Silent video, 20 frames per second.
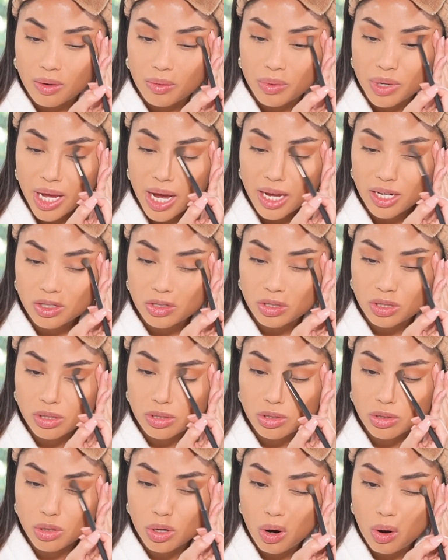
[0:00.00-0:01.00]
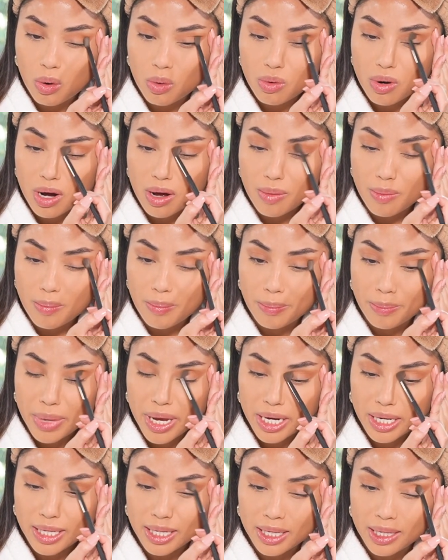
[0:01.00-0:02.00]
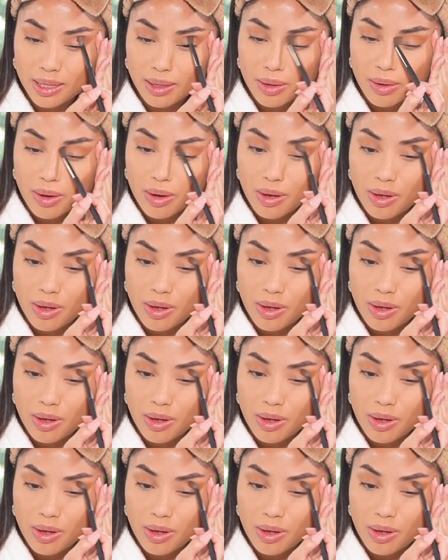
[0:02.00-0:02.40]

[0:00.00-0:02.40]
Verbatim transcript: we had so many